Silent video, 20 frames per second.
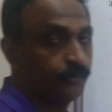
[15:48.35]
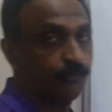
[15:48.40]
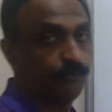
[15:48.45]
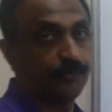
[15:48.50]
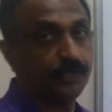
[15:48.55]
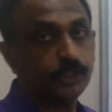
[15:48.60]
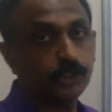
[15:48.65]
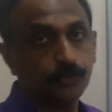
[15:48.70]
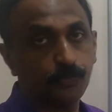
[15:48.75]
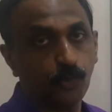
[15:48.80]

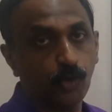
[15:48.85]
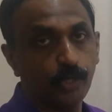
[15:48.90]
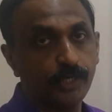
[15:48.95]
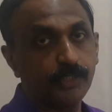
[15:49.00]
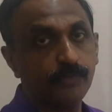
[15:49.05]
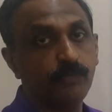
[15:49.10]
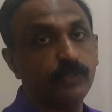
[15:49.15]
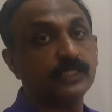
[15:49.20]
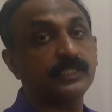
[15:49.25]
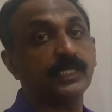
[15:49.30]
which
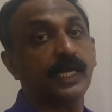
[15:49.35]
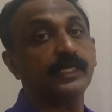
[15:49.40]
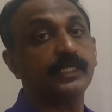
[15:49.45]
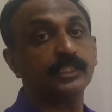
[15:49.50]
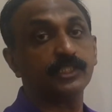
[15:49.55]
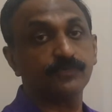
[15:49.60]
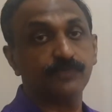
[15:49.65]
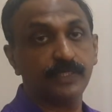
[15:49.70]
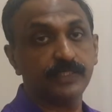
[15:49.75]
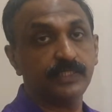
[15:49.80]
point will
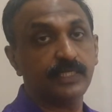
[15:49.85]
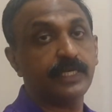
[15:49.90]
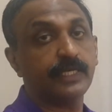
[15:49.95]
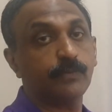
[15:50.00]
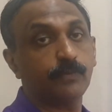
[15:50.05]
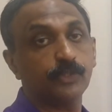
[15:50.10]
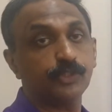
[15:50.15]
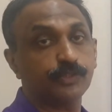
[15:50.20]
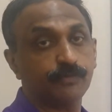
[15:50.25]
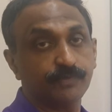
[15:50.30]
satisfy the
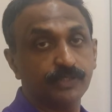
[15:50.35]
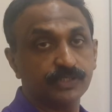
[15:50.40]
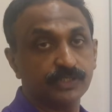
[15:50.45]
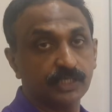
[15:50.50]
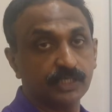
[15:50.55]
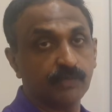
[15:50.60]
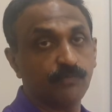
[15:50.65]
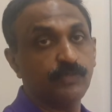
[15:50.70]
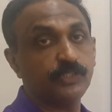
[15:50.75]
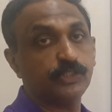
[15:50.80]
equation of the
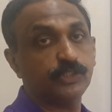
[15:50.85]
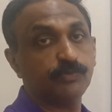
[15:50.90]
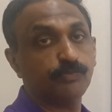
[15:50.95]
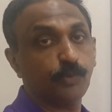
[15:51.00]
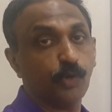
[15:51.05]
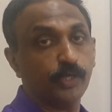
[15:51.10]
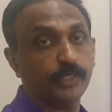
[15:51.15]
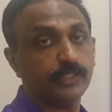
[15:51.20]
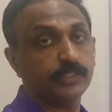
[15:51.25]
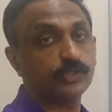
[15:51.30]
circle, which
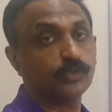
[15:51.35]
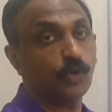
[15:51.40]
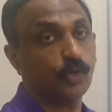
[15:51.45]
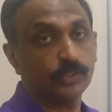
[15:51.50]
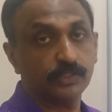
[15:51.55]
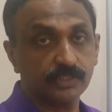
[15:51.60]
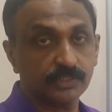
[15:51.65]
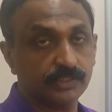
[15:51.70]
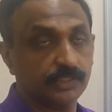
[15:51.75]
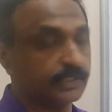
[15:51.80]
point is on
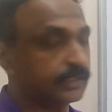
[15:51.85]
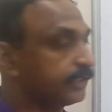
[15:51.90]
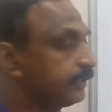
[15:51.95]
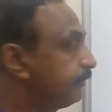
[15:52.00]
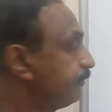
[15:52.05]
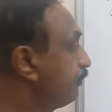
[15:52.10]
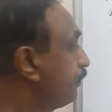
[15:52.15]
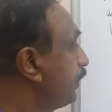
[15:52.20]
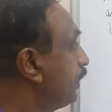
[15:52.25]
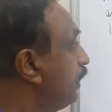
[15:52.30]
the circle.
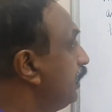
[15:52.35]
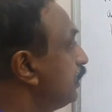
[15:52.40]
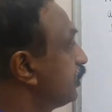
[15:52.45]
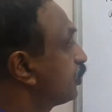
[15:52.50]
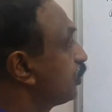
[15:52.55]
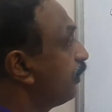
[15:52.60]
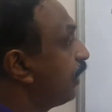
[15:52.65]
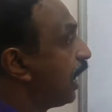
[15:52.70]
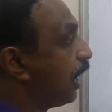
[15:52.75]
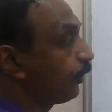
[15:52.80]

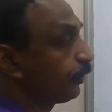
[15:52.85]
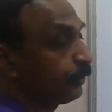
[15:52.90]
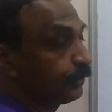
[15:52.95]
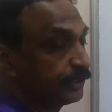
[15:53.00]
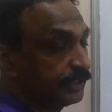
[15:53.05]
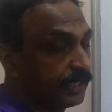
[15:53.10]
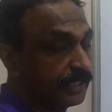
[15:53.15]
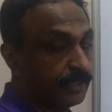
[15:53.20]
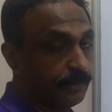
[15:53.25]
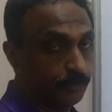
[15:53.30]
So how do you
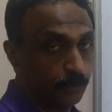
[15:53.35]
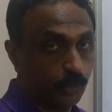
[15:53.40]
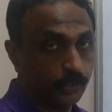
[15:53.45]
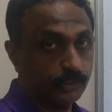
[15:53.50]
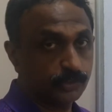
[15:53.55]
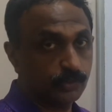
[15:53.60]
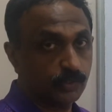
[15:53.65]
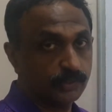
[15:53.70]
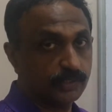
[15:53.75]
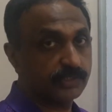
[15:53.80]
check a point
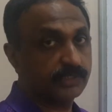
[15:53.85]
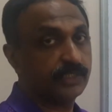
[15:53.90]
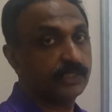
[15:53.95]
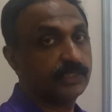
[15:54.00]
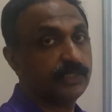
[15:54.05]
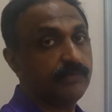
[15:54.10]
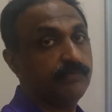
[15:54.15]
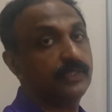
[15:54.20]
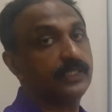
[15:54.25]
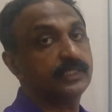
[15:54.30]
is on the
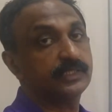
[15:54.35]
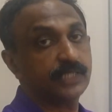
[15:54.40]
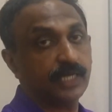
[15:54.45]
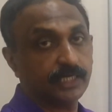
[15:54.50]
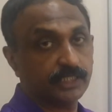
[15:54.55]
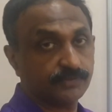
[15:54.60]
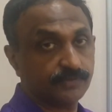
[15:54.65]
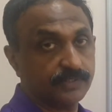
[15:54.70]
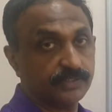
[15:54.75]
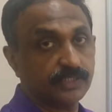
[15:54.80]
circle, whether it
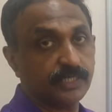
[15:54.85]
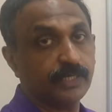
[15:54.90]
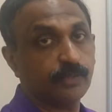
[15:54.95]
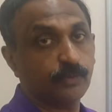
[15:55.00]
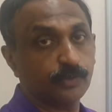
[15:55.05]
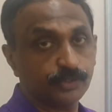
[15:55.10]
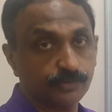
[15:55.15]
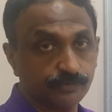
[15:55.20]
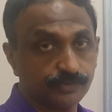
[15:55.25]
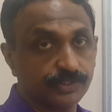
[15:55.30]
satisfies the
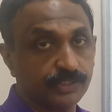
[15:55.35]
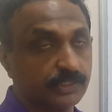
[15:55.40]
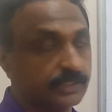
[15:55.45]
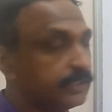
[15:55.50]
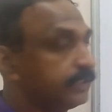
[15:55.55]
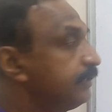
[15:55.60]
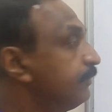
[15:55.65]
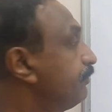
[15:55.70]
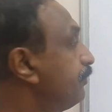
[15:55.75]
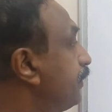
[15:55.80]
equation of the
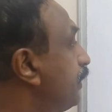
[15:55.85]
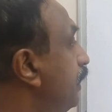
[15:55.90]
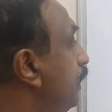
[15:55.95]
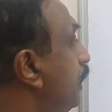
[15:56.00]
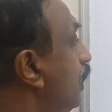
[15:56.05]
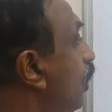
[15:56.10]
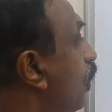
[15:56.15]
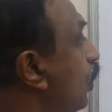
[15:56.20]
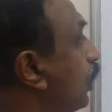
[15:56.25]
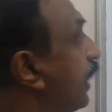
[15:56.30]
circle?
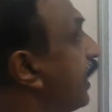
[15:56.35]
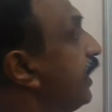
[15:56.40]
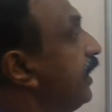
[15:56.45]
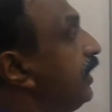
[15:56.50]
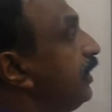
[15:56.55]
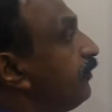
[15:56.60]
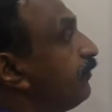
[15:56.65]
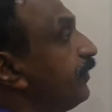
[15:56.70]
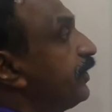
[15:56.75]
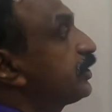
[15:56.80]
Okay,
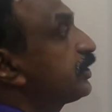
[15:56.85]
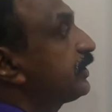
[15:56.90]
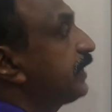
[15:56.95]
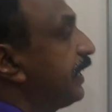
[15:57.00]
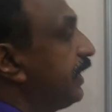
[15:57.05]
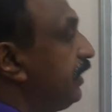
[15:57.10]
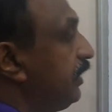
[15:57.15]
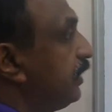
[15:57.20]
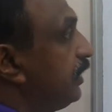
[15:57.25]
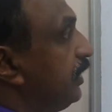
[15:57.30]
first
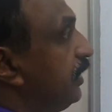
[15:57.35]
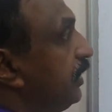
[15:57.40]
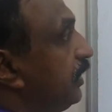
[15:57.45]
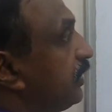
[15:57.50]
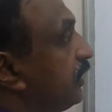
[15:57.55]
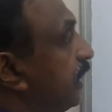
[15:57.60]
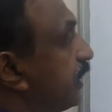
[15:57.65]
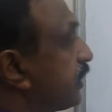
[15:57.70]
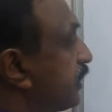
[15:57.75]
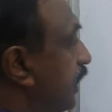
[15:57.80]
thing,
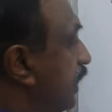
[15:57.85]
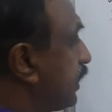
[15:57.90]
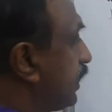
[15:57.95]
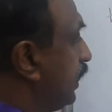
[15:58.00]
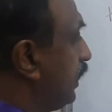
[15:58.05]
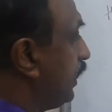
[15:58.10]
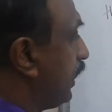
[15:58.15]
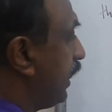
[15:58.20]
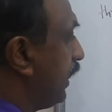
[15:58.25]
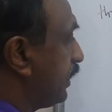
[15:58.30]
the
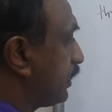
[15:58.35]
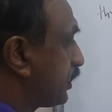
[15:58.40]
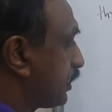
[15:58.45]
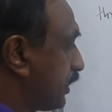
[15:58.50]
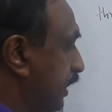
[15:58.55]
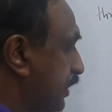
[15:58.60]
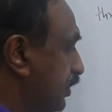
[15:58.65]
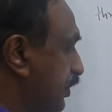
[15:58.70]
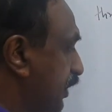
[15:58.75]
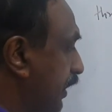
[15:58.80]
circle is
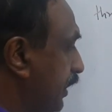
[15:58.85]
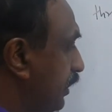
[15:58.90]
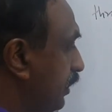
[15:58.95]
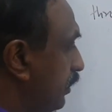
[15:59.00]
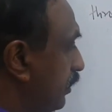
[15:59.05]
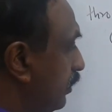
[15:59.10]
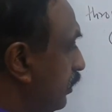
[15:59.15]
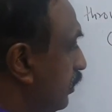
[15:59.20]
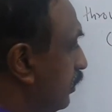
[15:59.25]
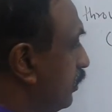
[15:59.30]

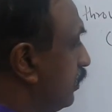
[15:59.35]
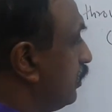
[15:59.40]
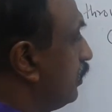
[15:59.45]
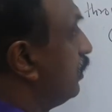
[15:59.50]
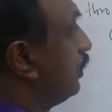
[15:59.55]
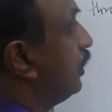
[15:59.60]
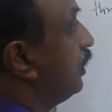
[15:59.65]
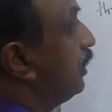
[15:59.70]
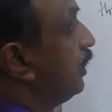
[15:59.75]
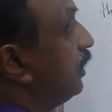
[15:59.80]
touching
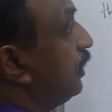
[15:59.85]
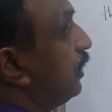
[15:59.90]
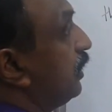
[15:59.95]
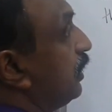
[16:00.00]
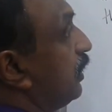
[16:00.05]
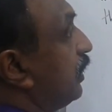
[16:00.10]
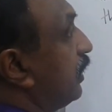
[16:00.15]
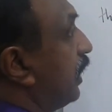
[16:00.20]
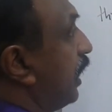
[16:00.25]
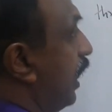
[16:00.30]

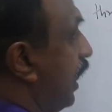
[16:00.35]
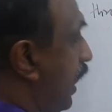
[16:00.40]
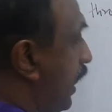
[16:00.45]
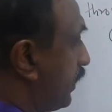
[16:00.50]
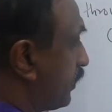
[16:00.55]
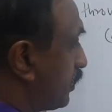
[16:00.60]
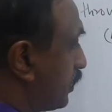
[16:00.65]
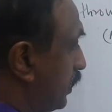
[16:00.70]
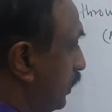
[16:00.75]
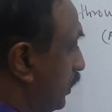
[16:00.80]

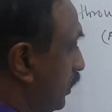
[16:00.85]
at